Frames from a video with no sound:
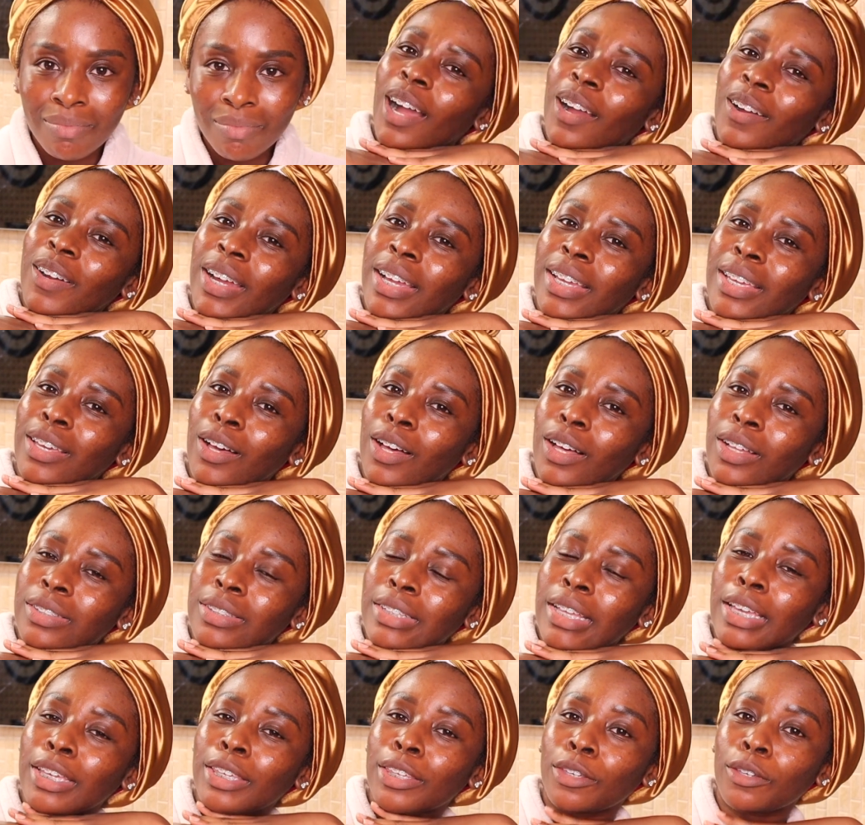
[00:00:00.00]
All right, y'all.
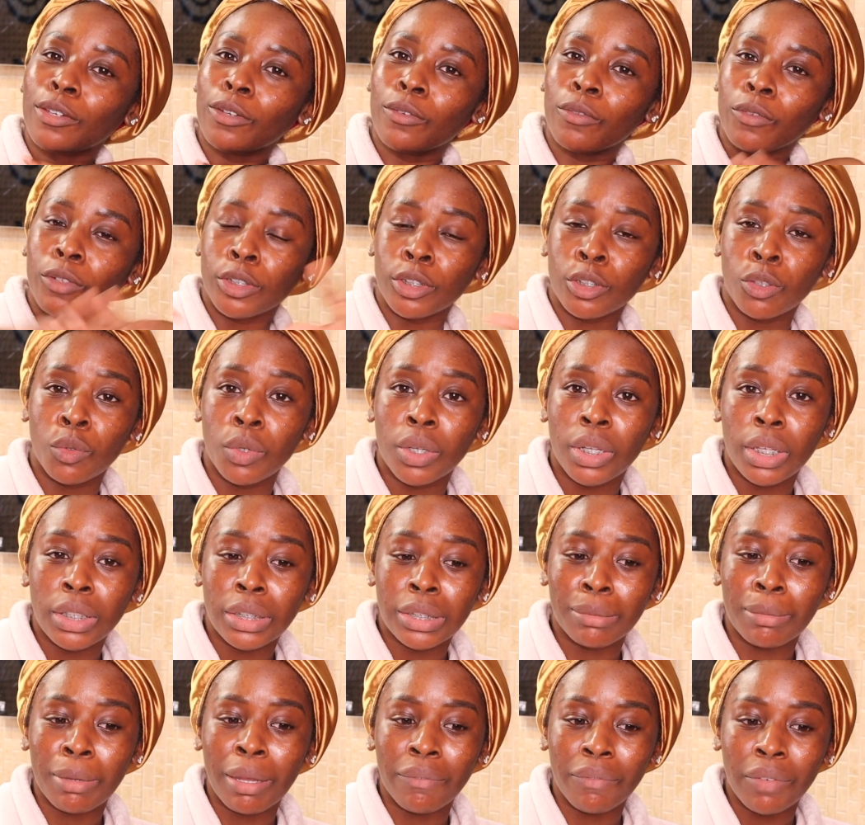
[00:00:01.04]
Thank you for tuning
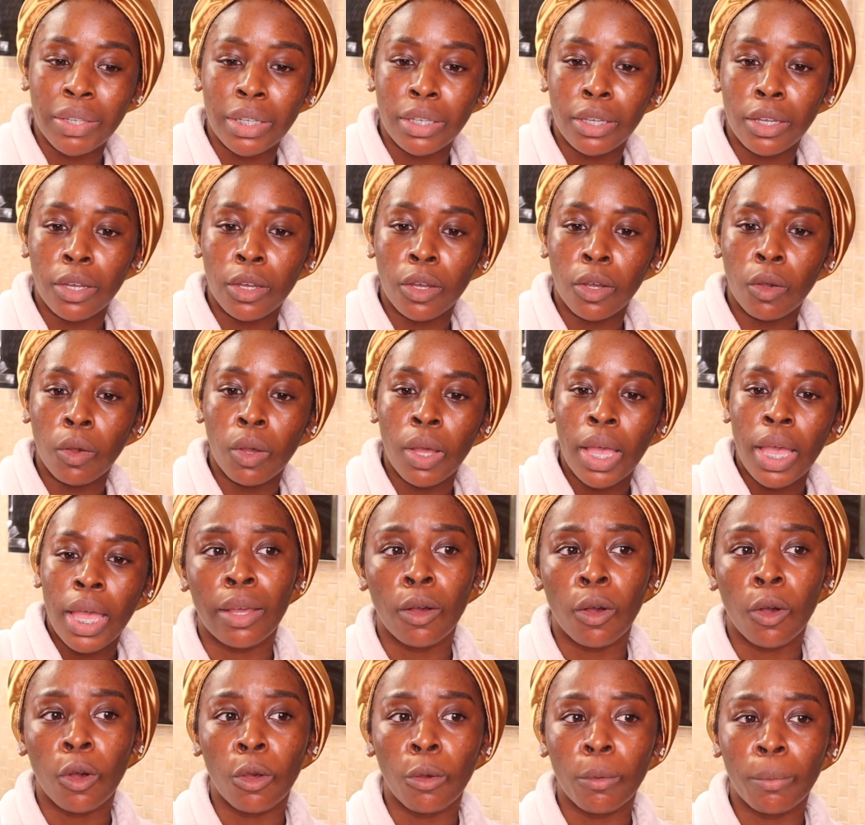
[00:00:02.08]
into my video, and
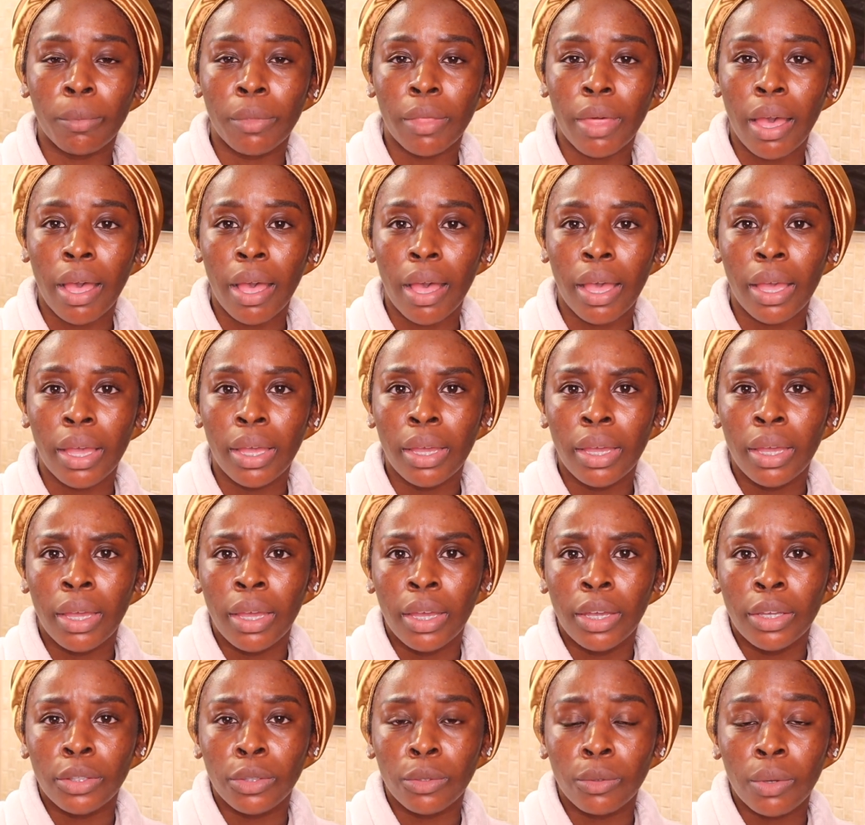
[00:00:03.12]
I hope that
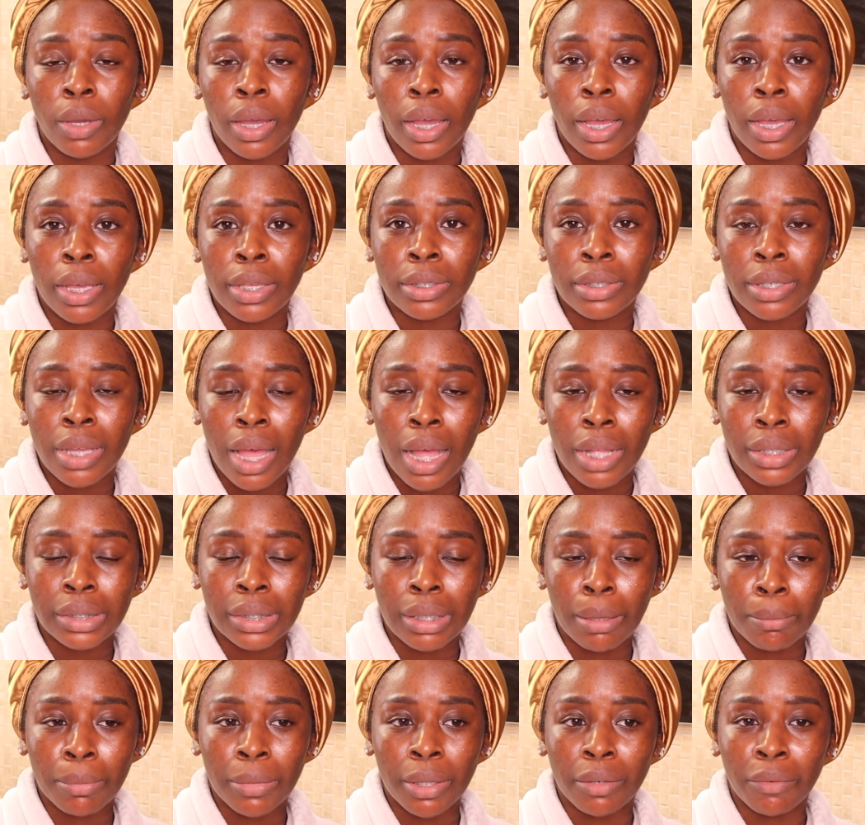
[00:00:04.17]
you guys
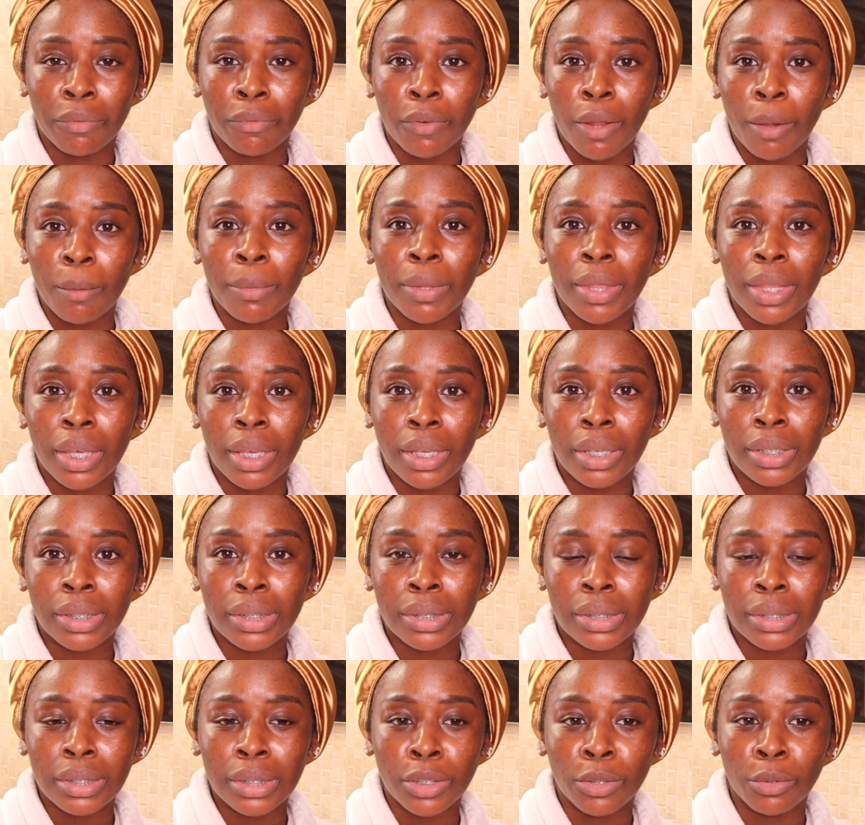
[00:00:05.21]
got something from
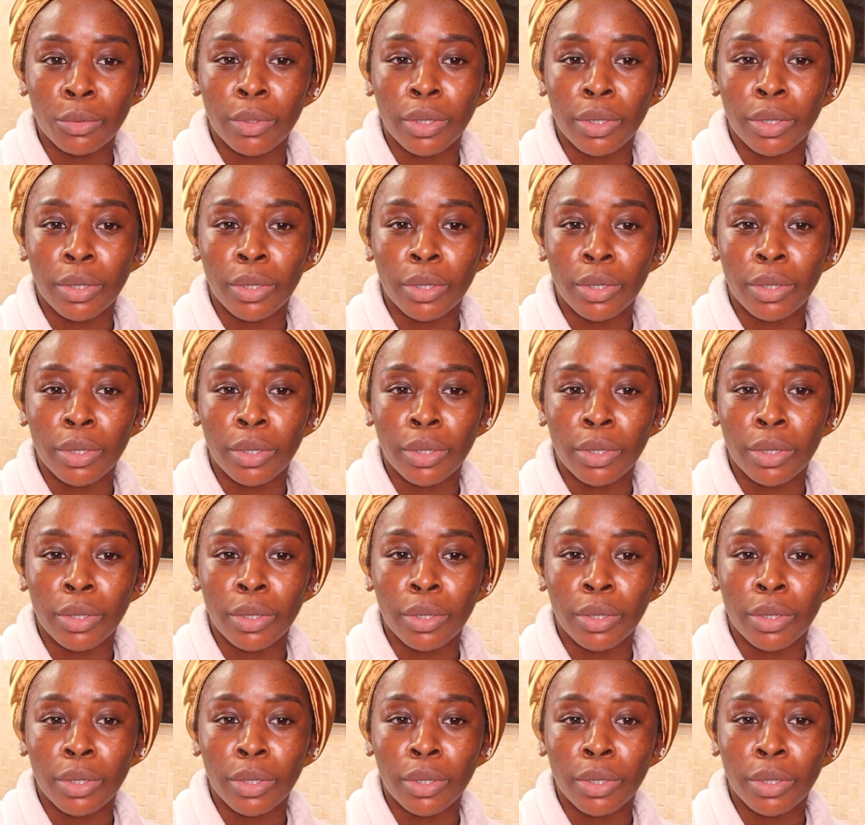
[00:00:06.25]
this.